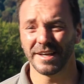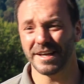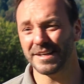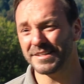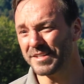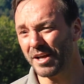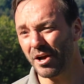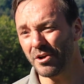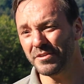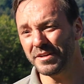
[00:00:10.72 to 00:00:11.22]

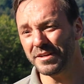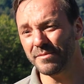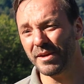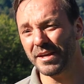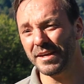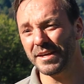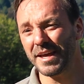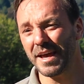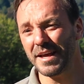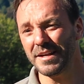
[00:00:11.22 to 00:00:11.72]
It's only
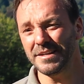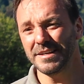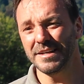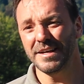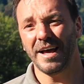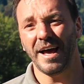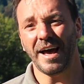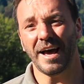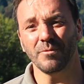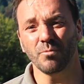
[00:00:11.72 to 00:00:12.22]
me again,
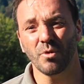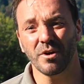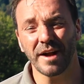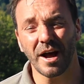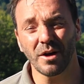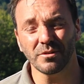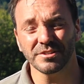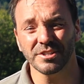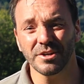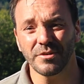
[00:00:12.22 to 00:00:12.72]
and we're
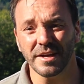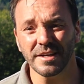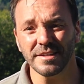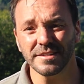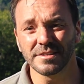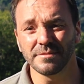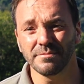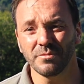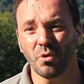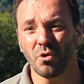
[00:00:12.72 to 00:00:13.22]
out doing
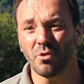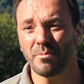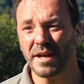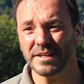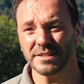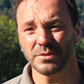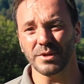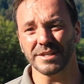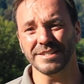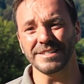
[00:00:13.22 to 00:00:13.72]
some more
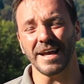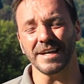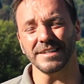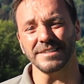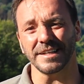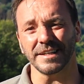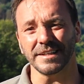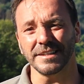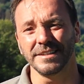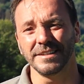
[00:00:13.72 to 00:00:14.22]
metal
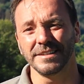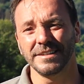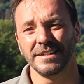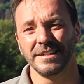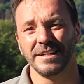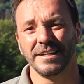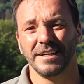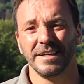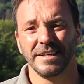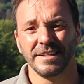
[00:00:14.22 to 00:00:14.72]
detecting.
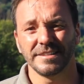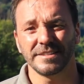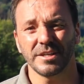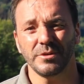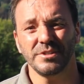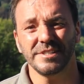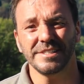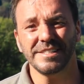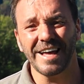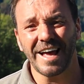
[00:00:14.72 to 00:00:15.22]
So
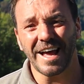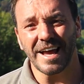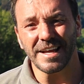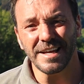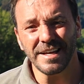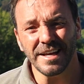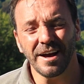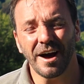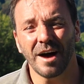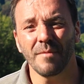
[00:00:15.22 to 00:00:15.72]

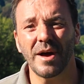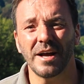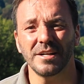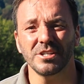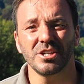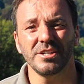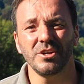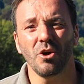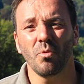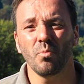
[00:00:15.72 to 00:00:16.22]
today I'm
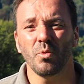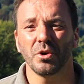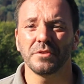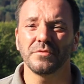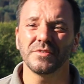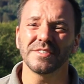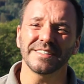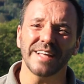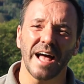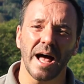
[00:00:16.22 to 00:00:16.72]
actually on one of
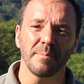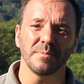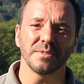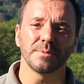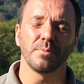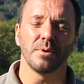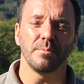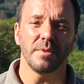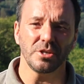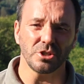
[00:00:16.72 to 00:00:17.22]
Sam's
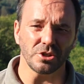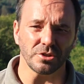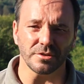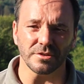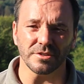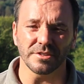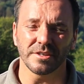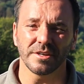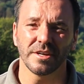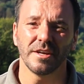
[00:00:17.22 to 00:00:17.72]

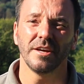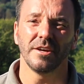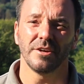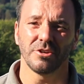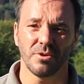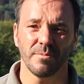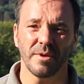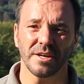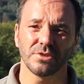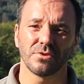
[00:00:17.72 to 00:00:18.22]
permissions.
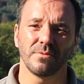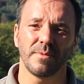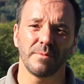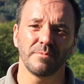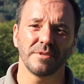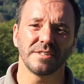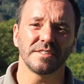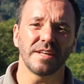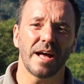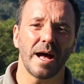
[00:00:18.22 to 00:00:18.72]
You must
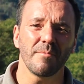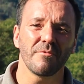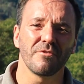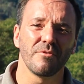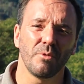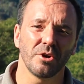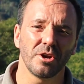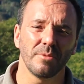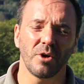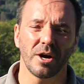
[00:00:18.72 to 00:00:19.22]
remember Sam
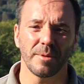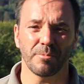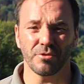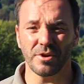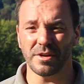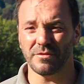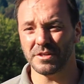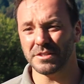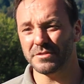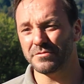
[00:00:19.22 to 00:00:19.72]
from one of my
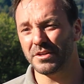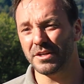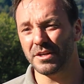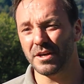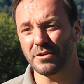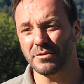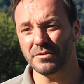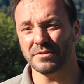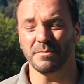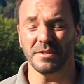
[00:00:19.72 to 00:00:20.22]
previous
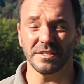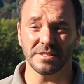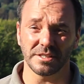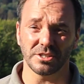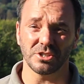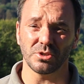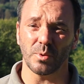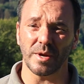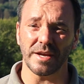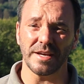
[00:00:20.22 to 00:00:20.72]
videos, Mr
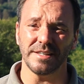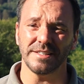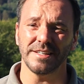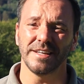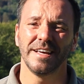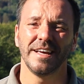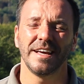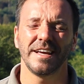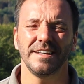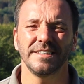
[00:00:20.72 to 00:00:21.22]
Tweed.
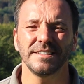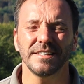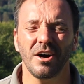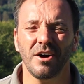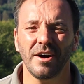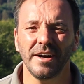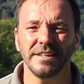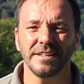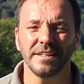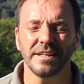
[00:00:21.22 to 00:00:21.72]
He's
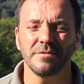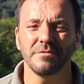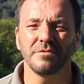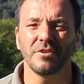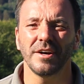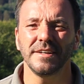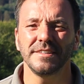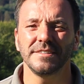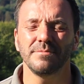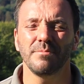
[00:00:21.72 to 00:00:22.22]
kindly
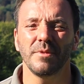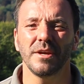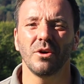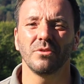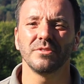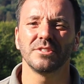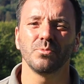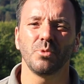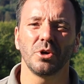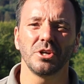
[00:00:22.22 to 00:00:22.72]
invited me
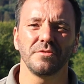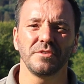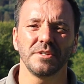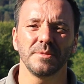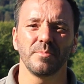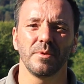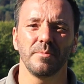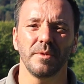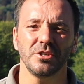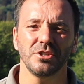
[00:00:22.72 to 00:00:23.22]
onto one of his
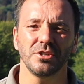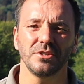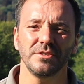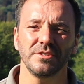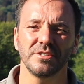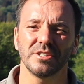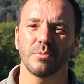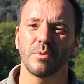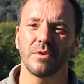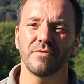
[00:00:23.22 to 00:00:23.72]

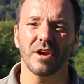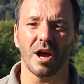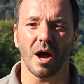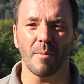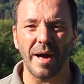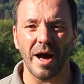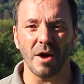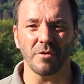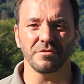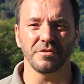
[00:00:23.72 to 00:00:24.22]
permissions, so we've
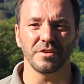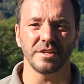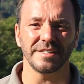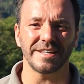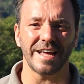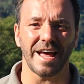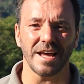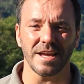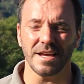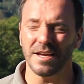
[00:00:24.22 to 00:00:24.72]
come out for the
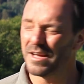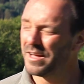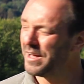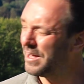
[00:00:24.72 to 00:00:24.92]
day